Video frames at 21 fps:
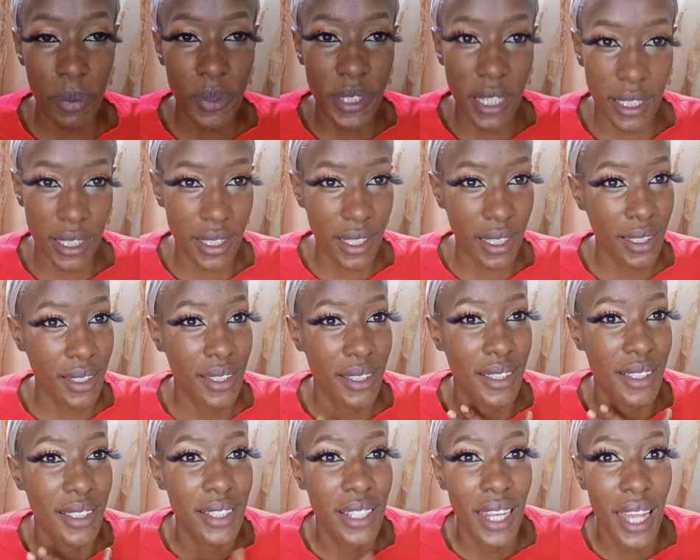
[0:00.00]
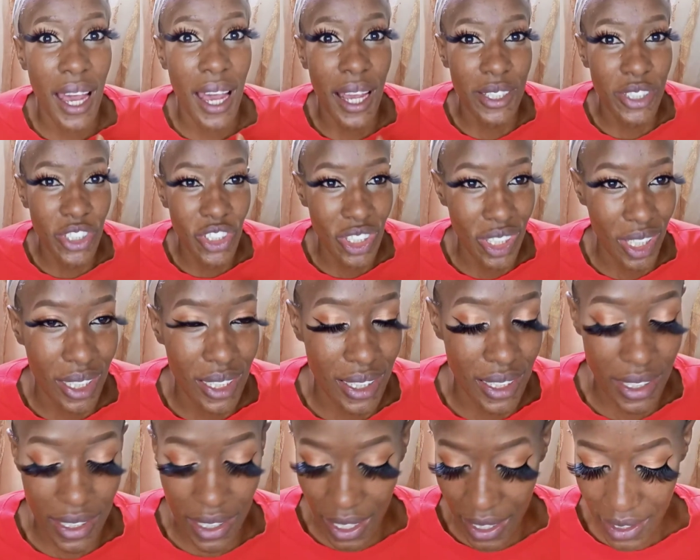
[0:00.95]
testing these
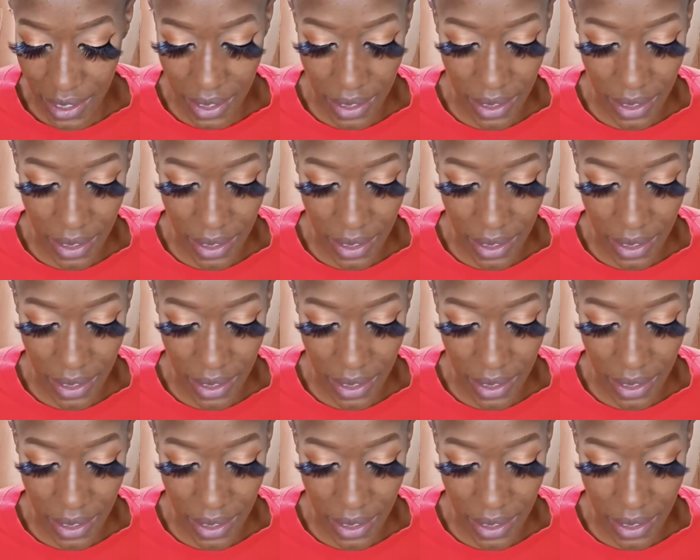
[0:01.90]
lashes, as